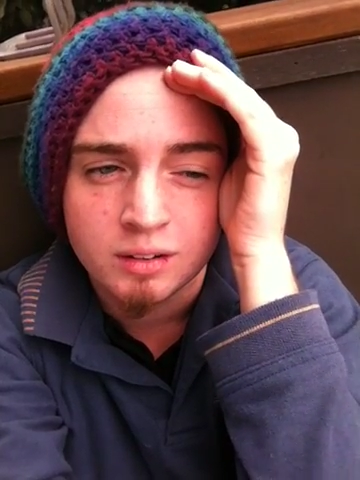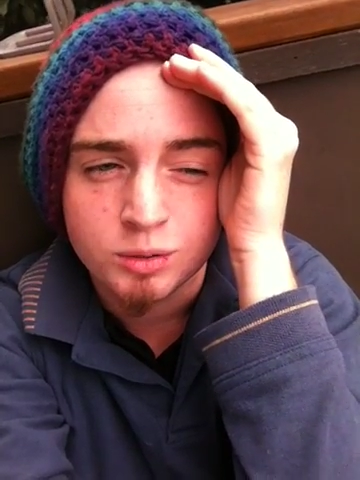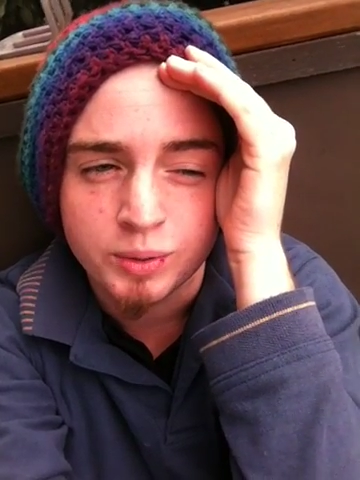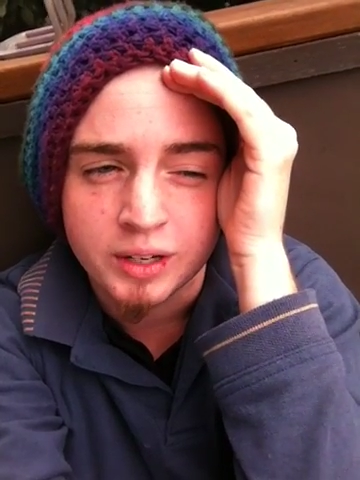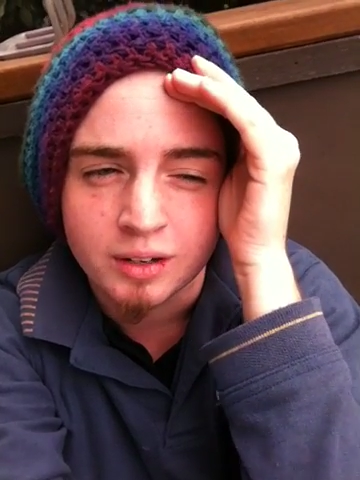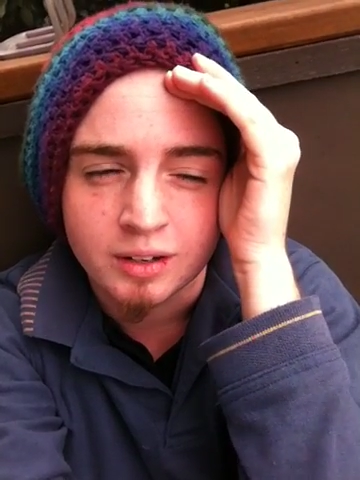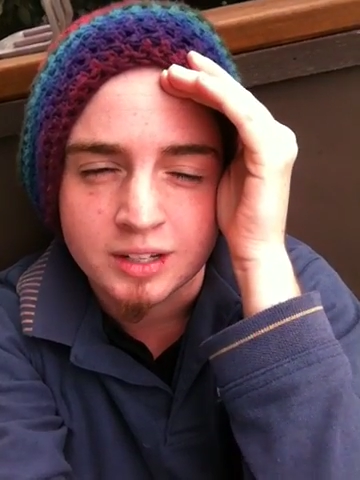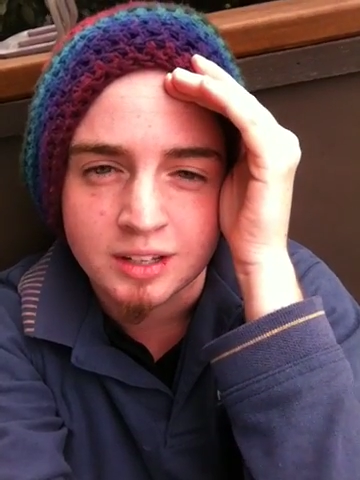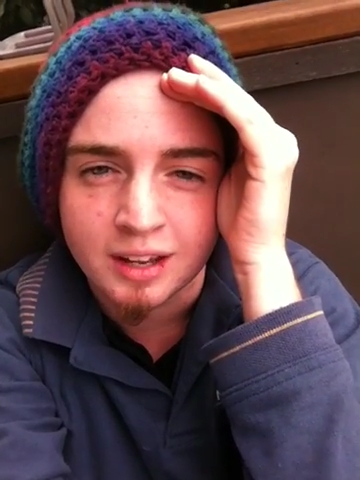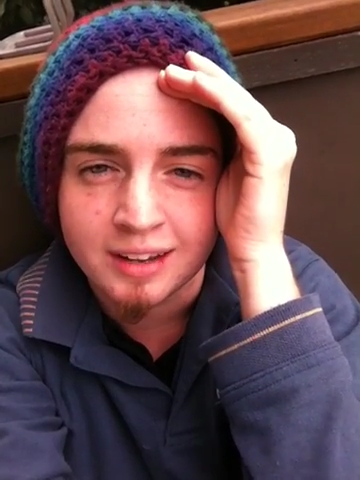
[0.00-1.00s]
it's weird.
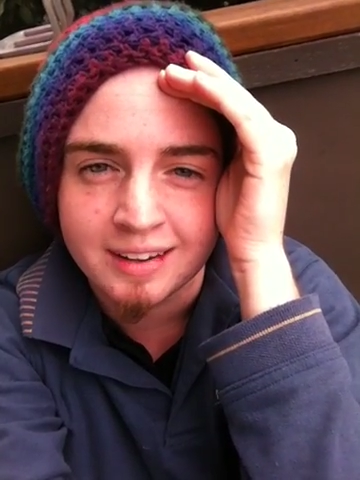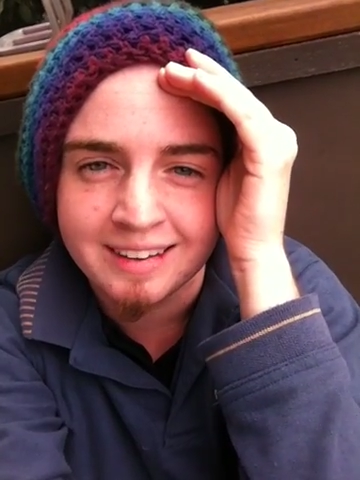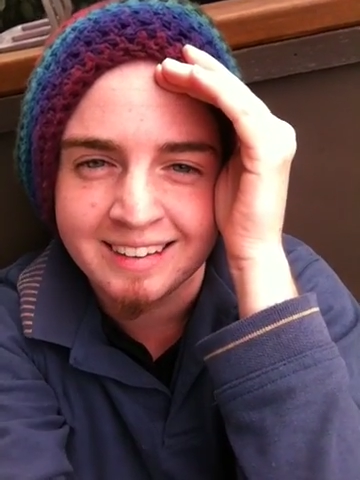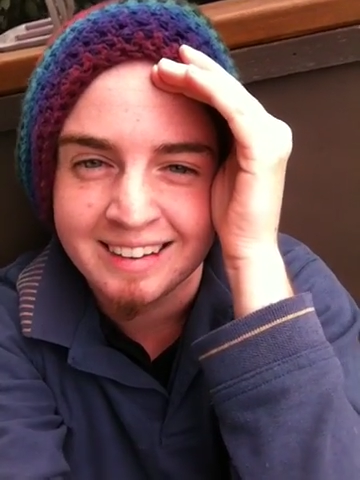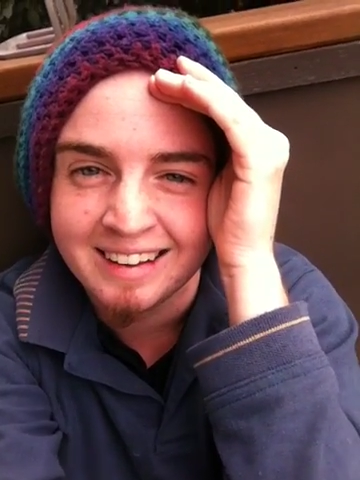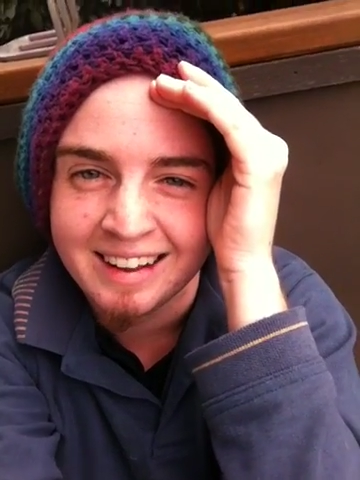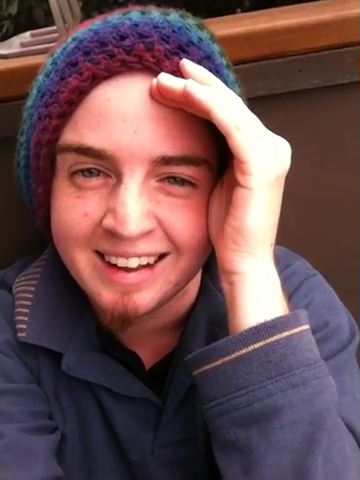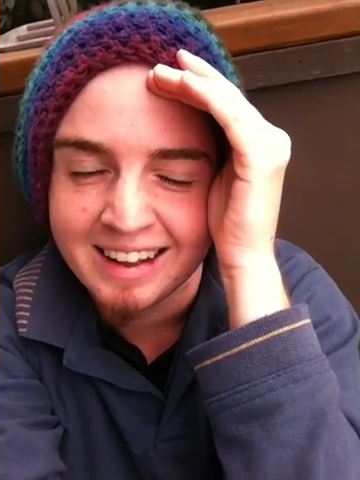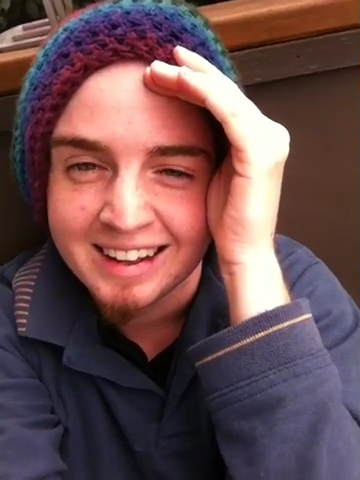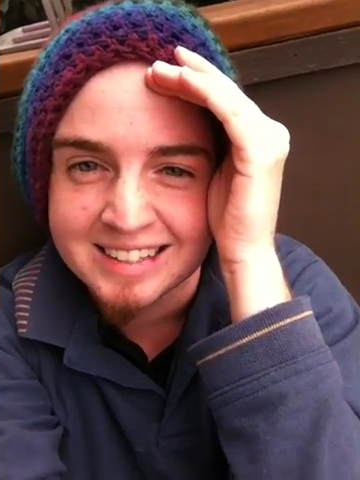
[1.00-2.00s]
It's like
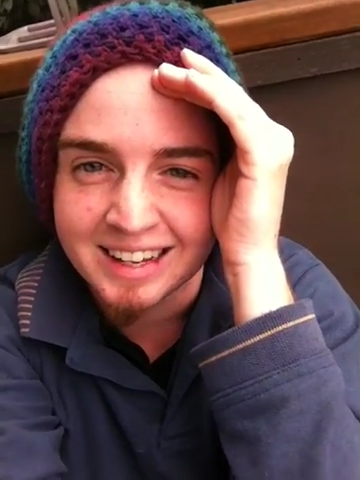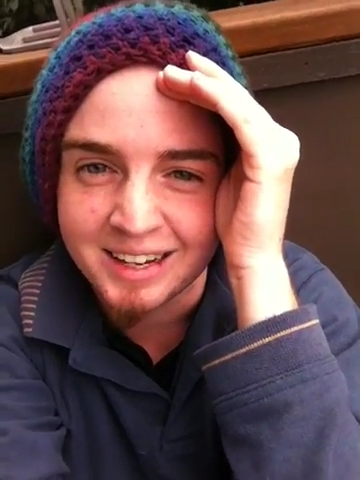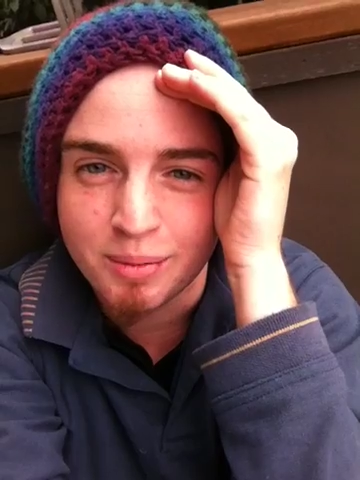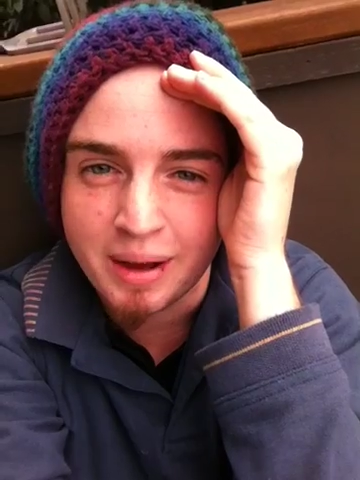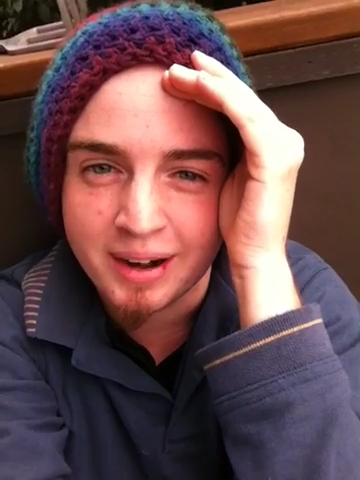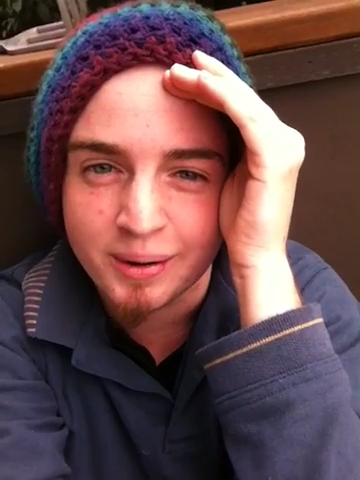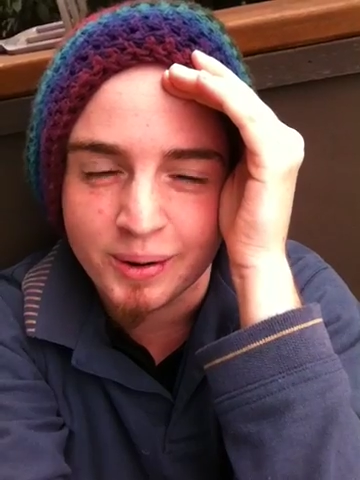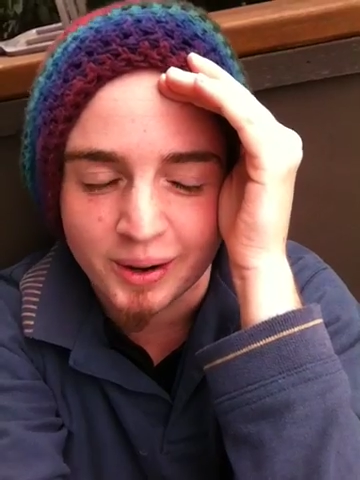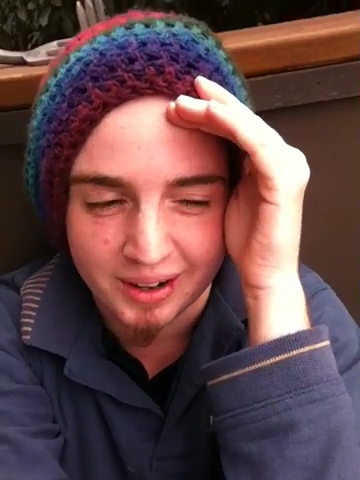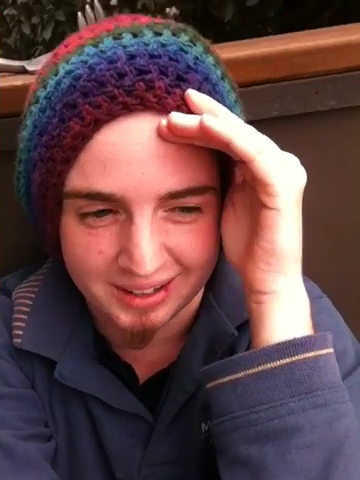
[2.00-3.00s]
no matter